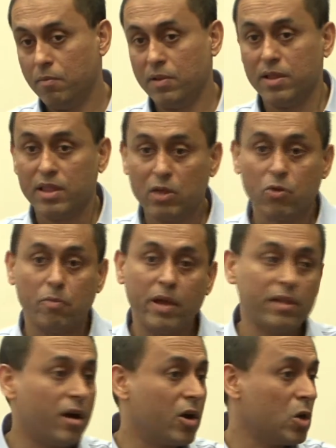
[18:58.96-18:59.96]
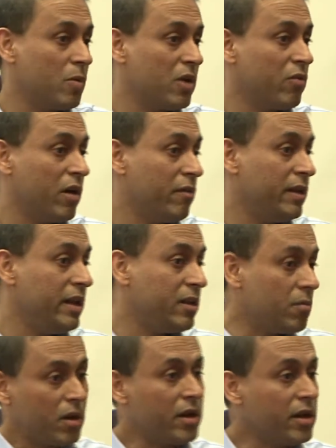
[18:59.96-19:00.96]
But then they would make the argument, well, we
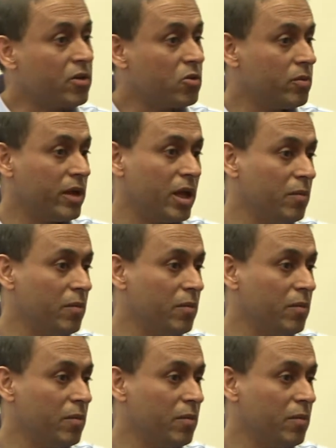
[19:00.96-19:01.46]
need the money to be